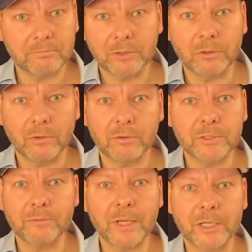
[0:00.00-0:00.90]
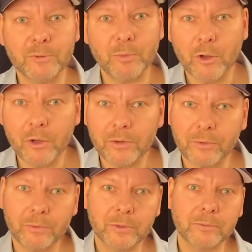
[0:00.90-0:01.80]
you know, strange
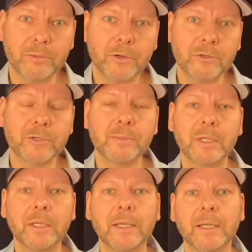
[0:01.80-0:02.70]
blogger would approach me